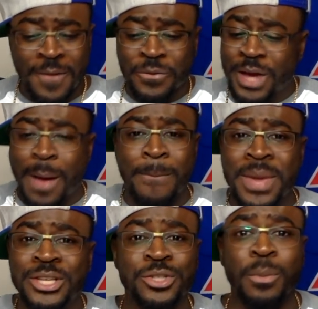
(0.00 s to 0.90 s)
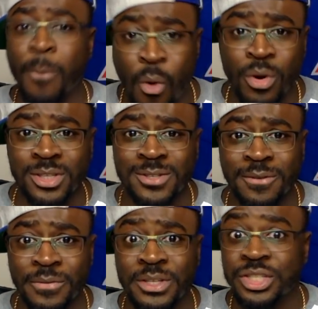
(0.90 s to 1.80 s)
You got Mitch Morse
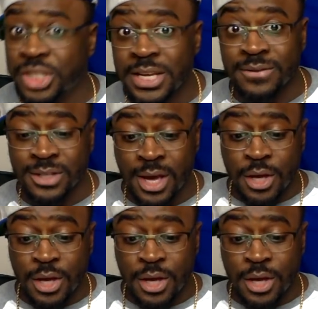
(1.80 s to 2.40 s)
from the Chiefs.